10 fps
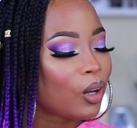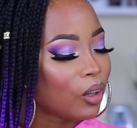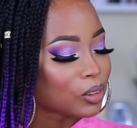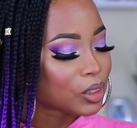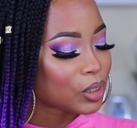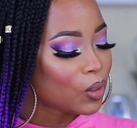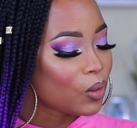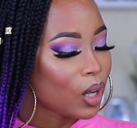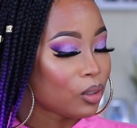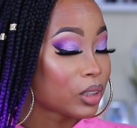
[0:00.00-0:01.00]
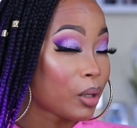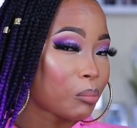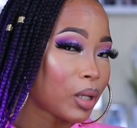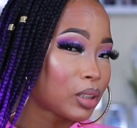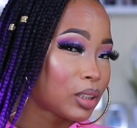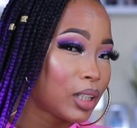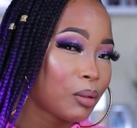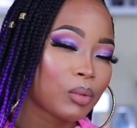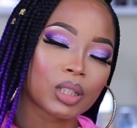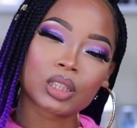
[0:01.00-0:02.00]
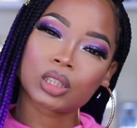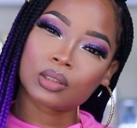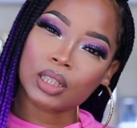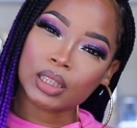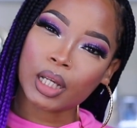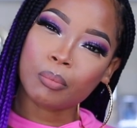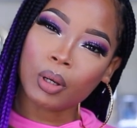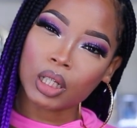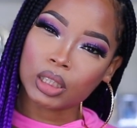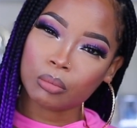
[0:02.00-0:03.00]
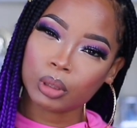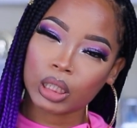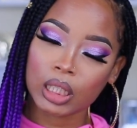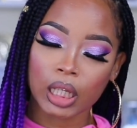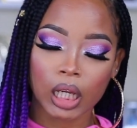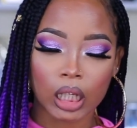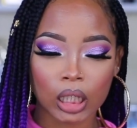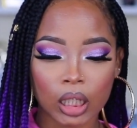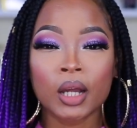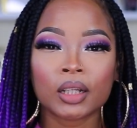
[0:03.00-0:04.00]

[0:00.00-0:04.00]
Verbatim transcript: Also, I'll get back to them as soon as I possibly can.